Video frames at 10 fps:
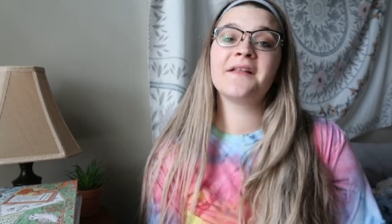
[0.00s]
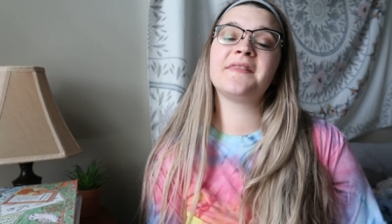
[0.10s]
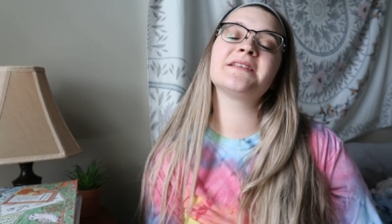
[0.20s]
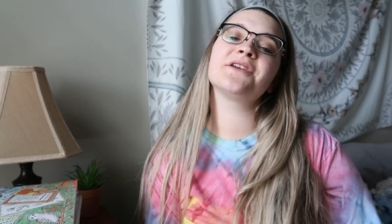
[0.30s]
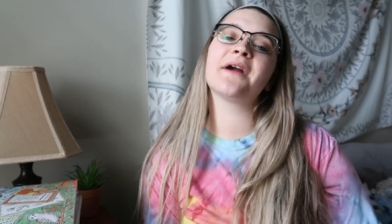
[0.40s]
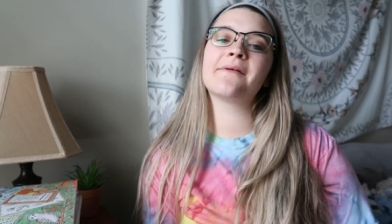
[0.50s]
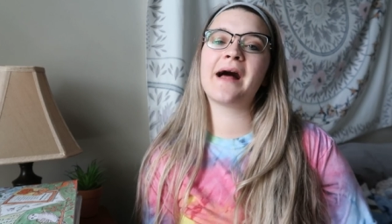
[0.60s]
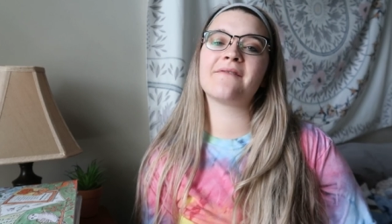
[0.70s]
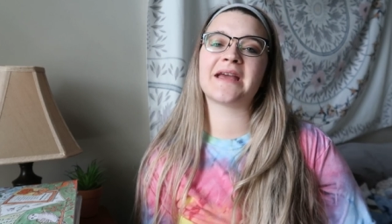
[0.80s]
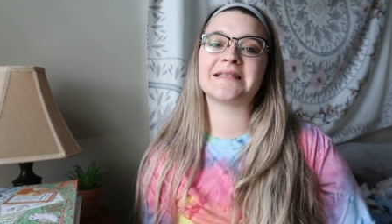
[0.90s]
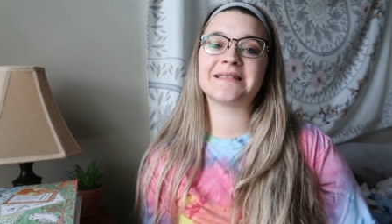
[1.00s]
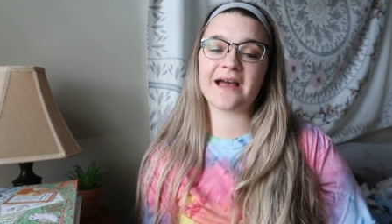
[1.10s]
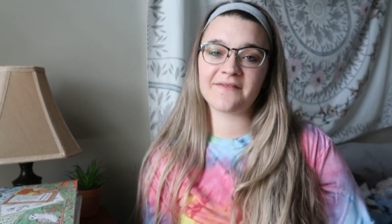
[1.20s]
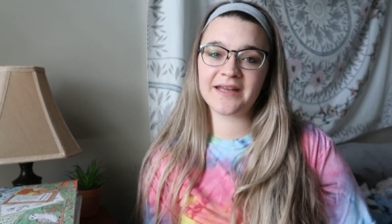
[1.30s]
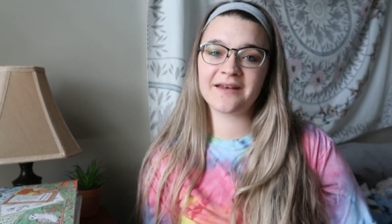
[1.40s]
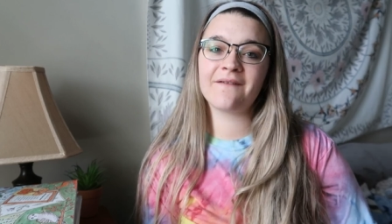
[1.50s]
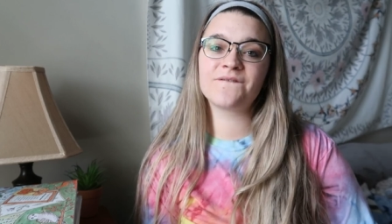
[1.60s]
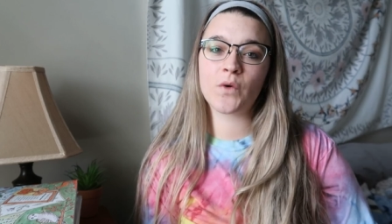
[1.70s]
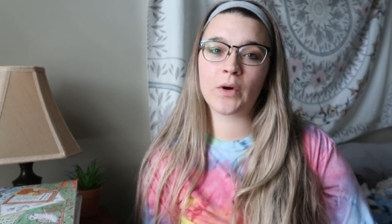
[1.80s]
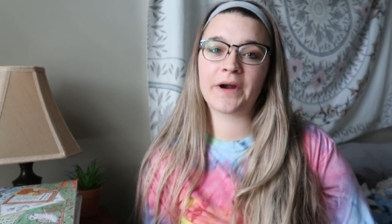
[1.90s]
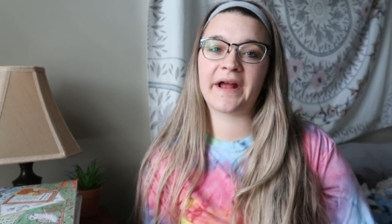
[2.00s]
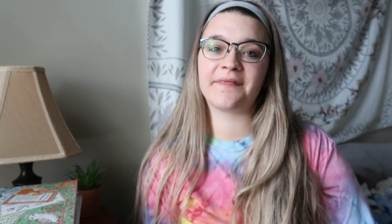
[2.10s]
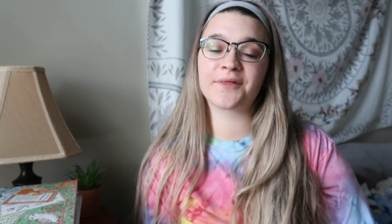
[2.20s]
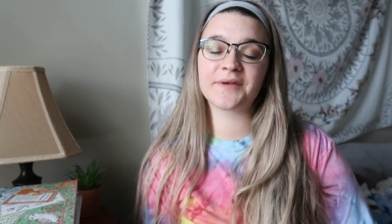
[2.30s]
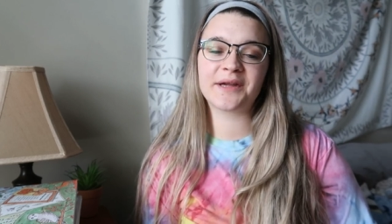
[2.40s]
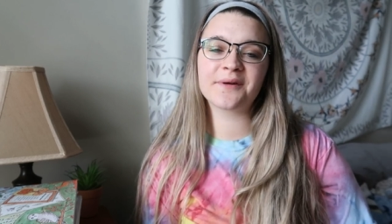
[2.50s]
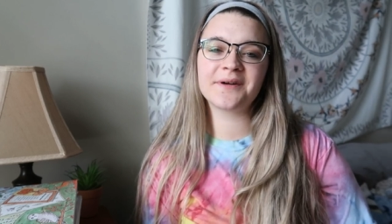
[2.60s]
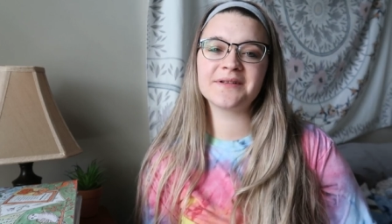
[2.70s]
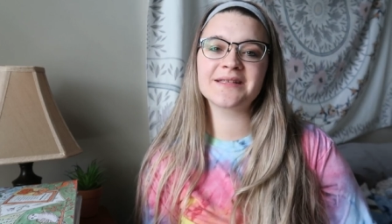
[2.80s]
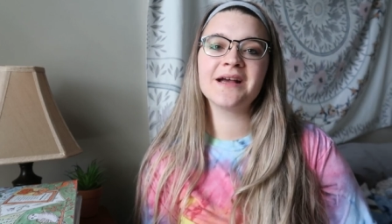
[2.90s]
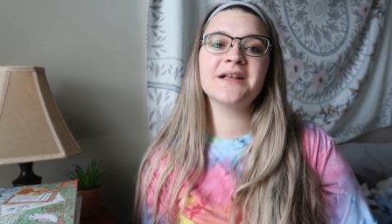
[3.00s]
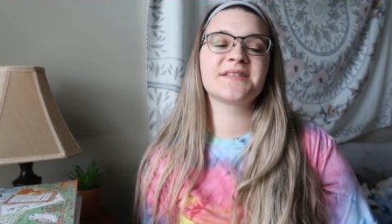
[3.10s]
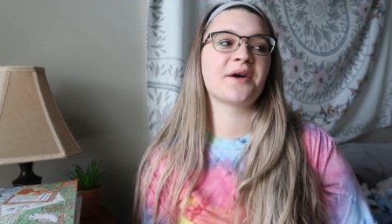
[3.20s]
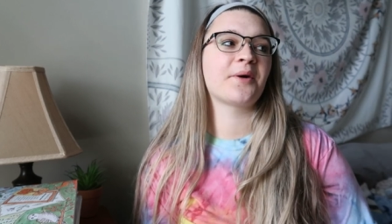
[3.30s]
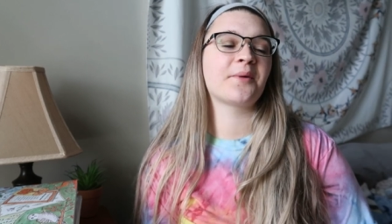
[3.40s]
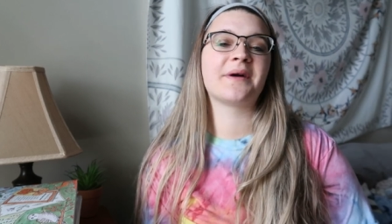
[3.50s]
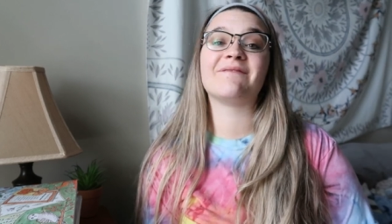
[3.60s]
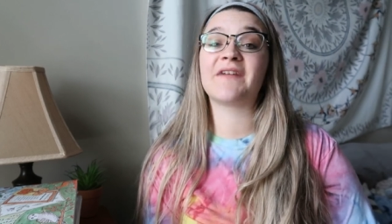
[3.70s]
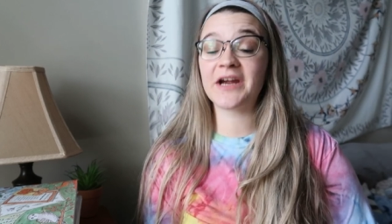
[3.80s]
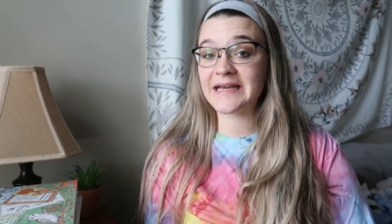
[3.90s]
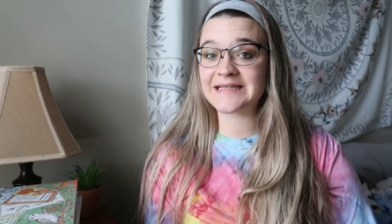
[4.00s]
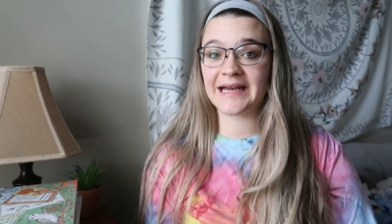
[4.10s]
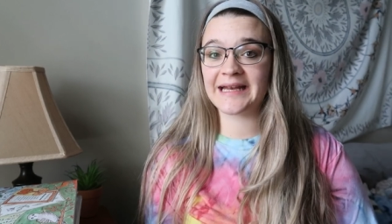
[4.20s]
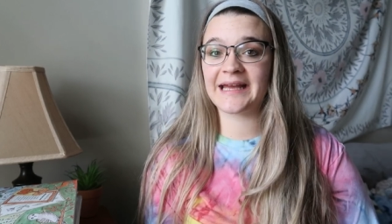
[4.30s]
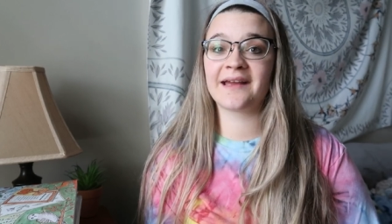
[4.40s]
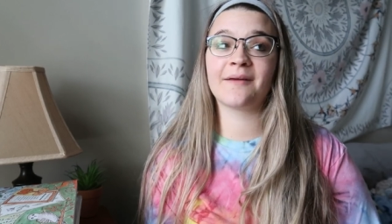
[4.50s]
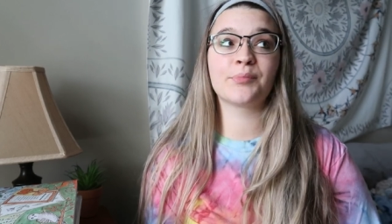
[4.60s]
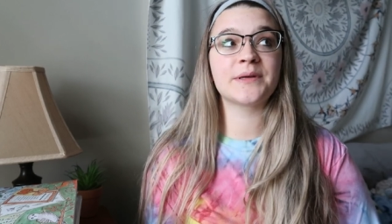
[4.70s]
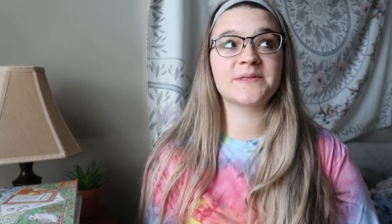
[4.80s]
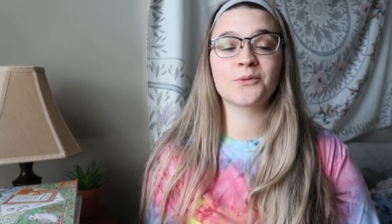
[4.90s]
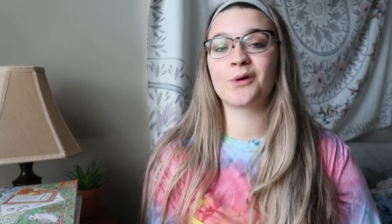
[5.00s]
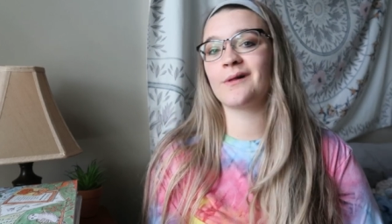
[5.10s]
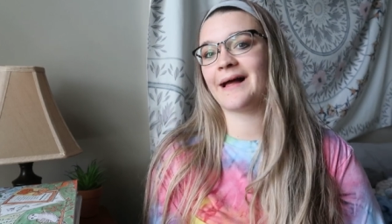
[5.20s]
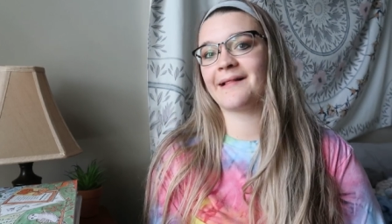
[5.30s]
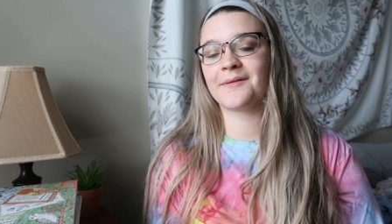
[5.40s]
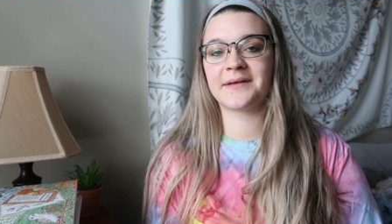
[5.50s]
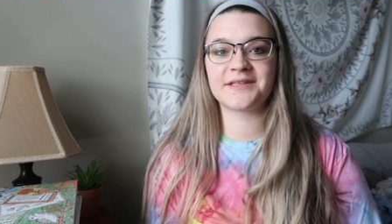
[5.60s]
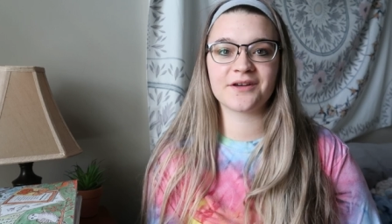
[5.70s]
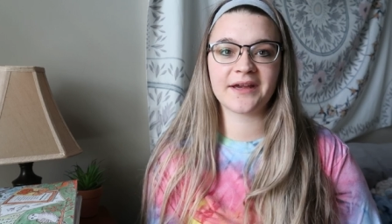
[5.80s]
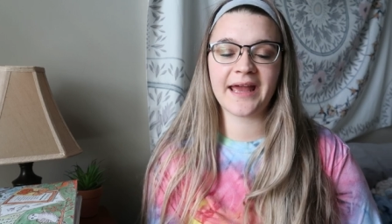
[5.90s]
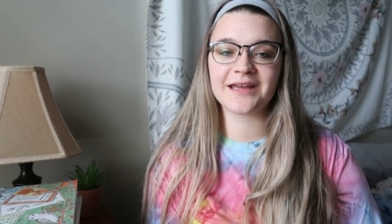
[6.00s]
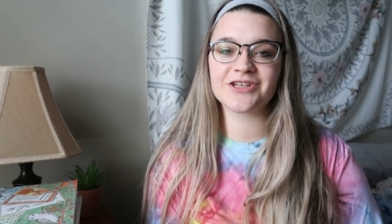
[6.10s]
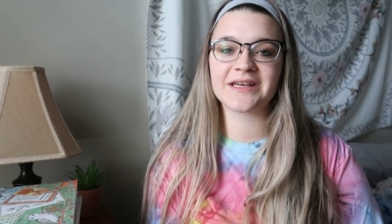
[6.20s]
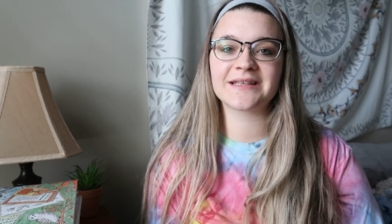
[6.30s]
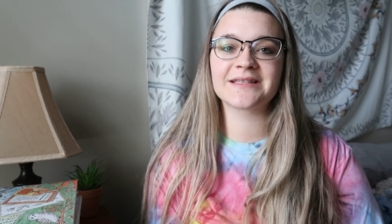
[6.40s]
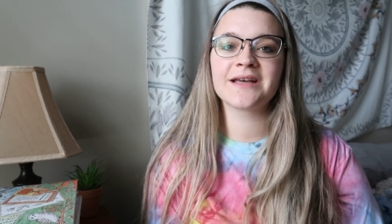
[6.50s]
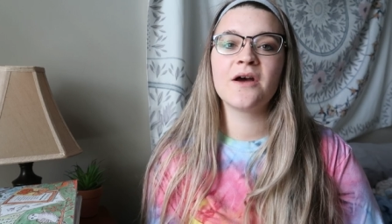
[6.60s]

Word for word: This year I will have a seven, four, and three-year-old. So very exciting preschool, elementary ages.